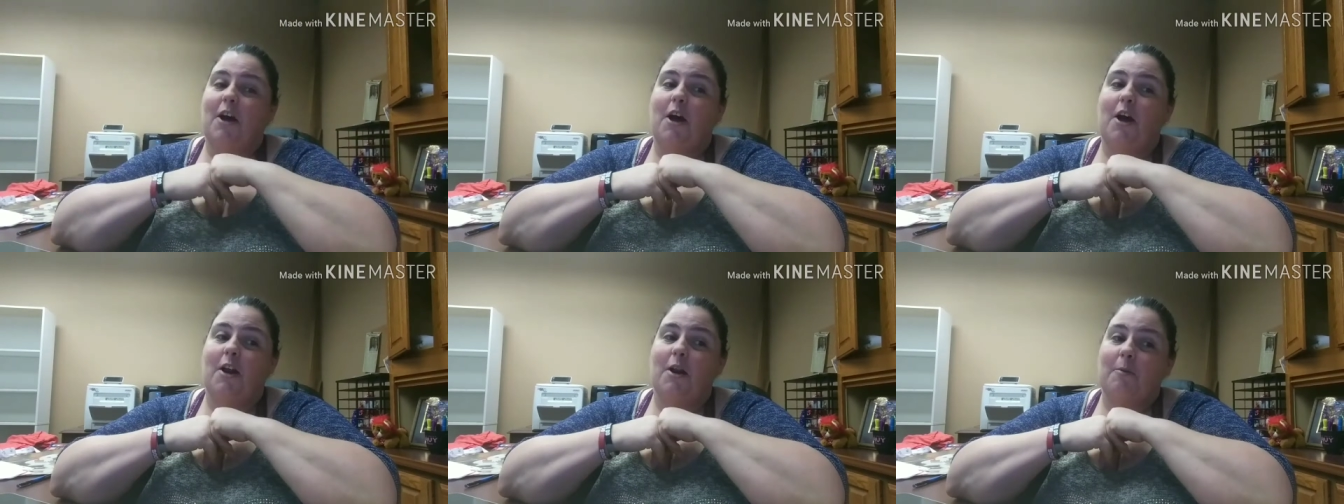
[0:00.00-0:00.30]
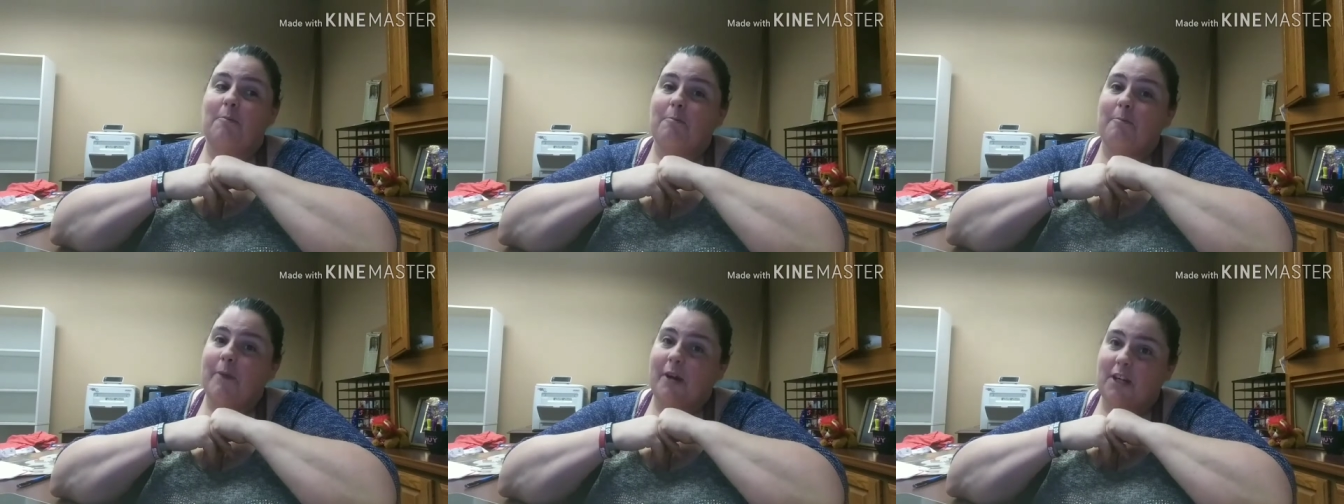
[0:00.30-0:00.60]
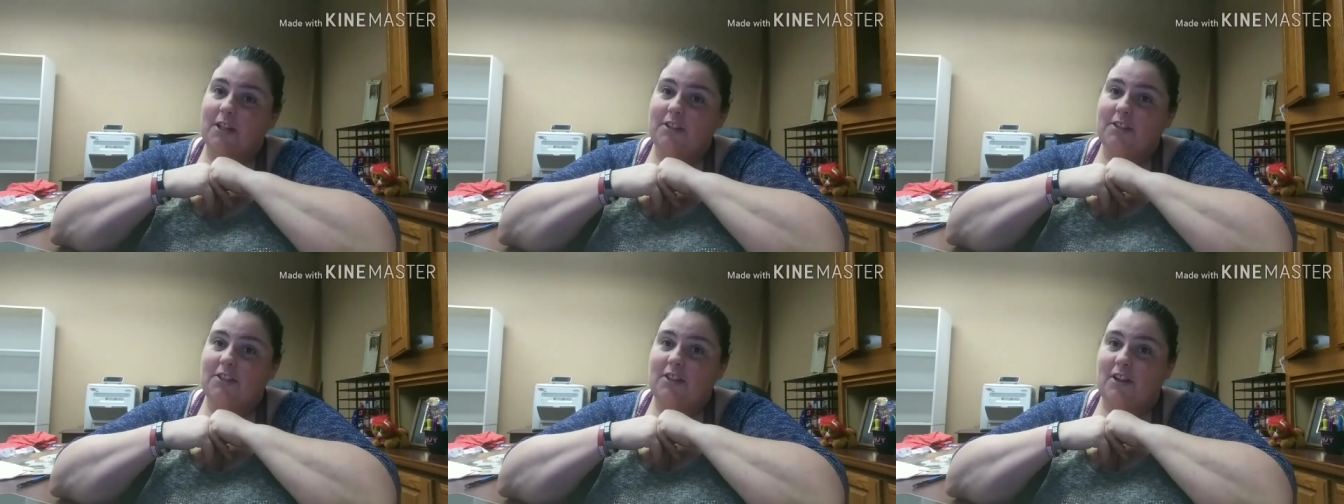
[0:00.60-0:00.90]
And
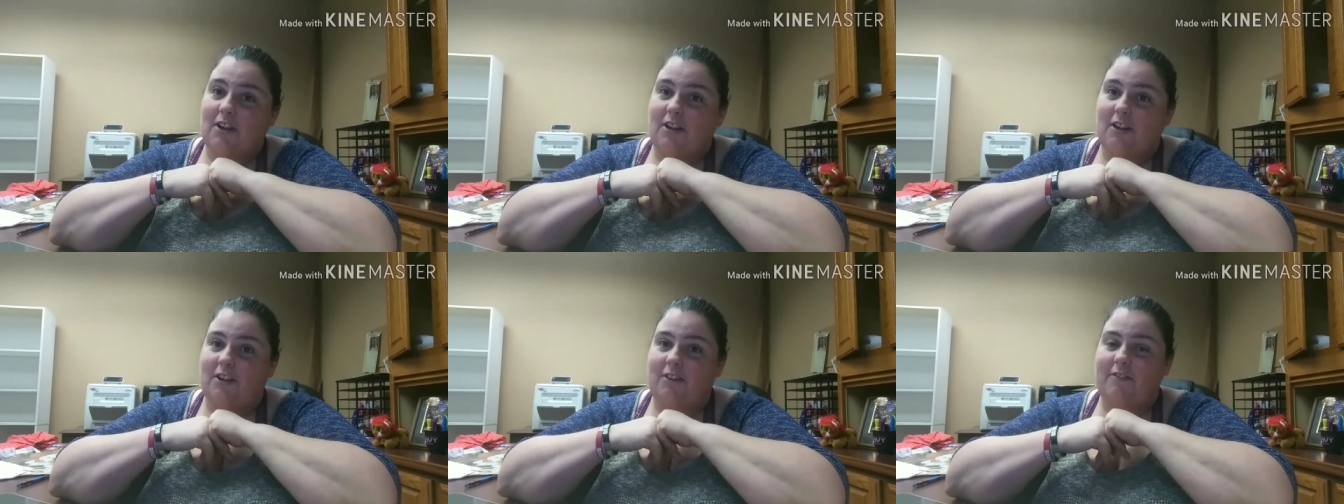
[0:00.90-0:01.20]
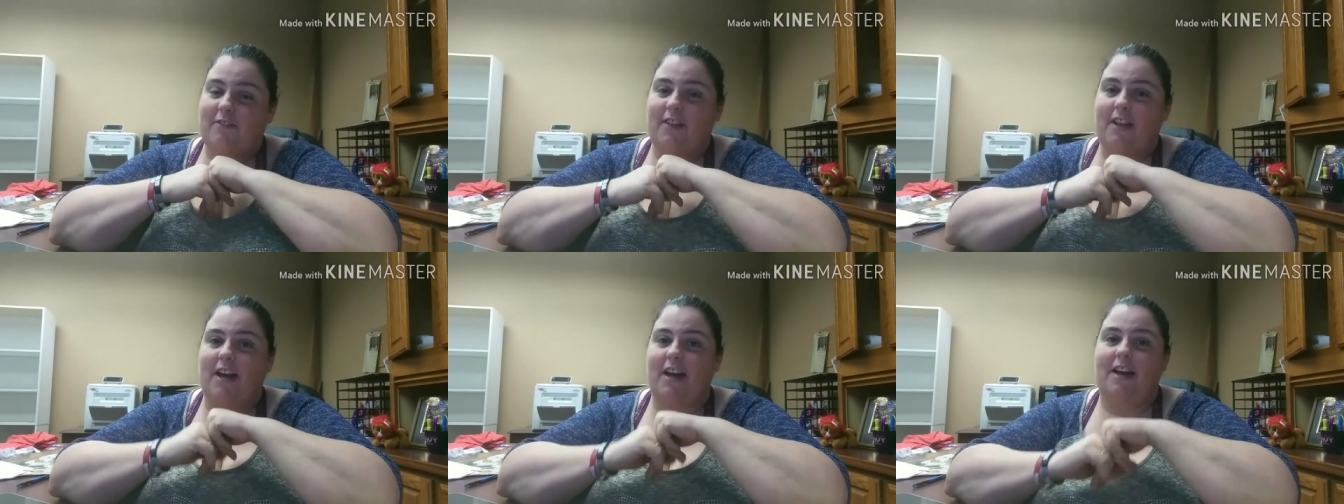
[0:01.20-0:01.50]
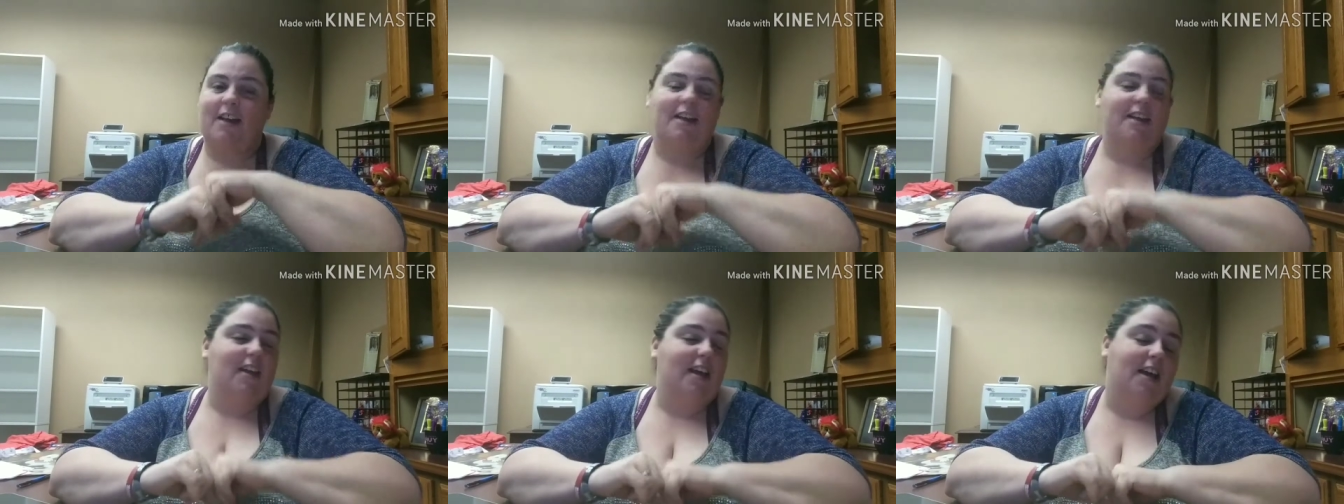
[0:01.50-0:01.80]
amongst all of
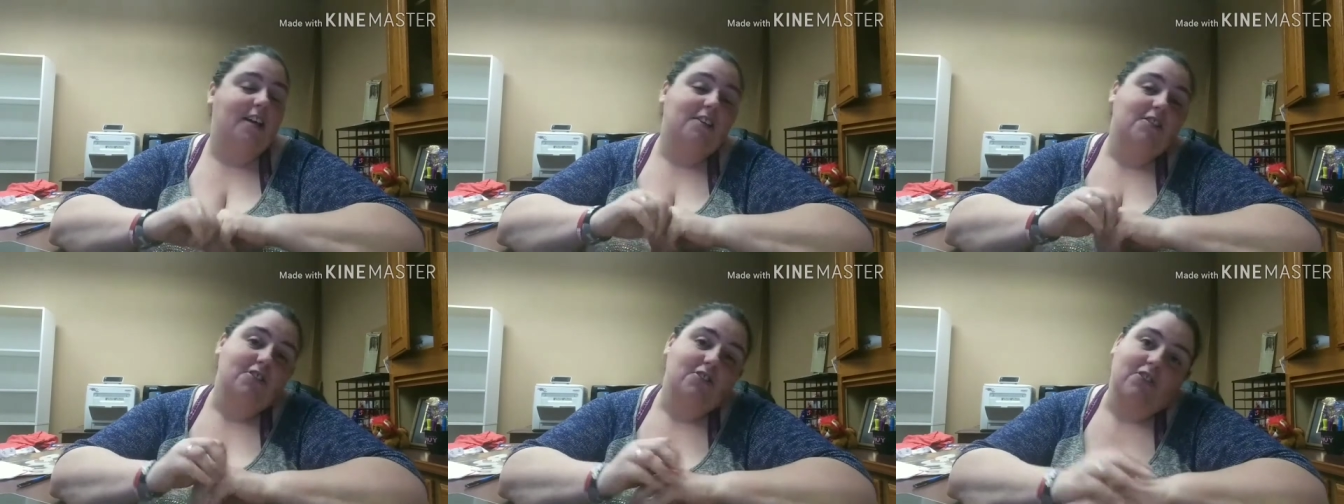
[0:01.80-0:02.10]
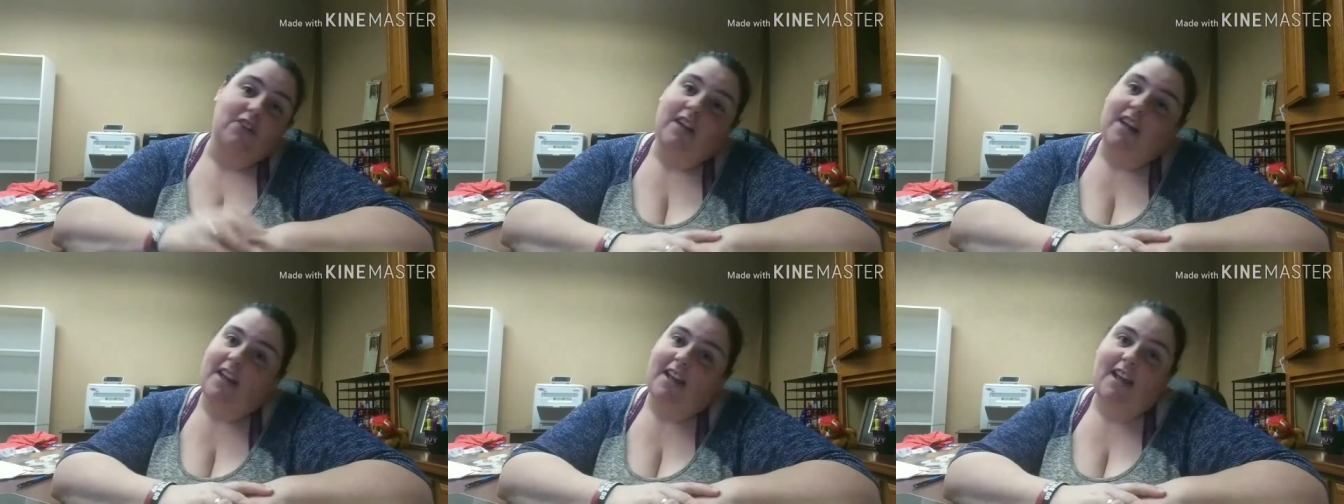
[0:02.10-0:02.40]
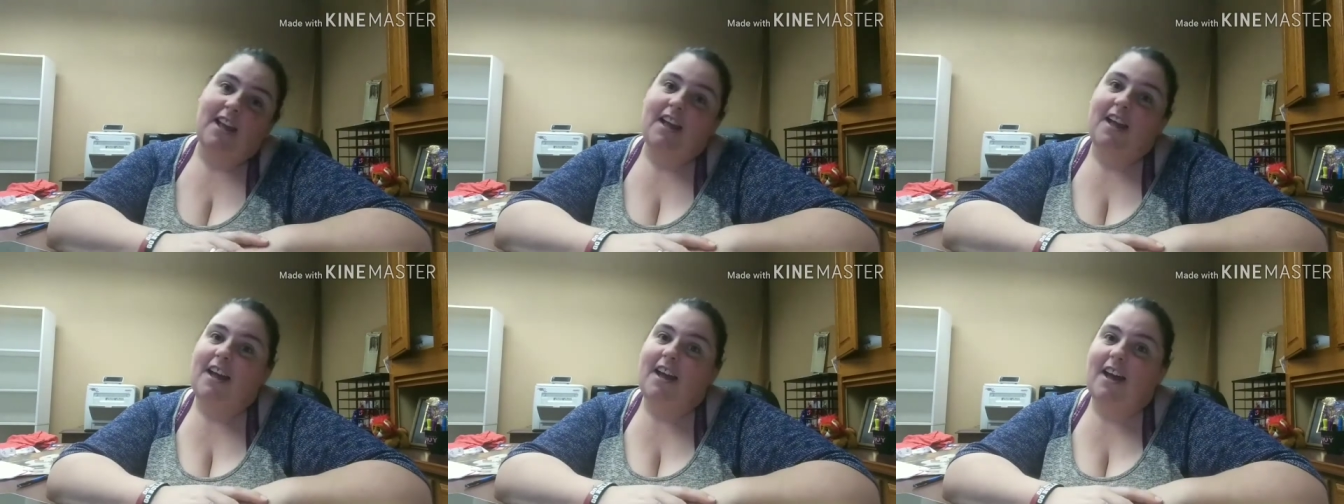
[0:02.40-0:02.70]
that, yesterday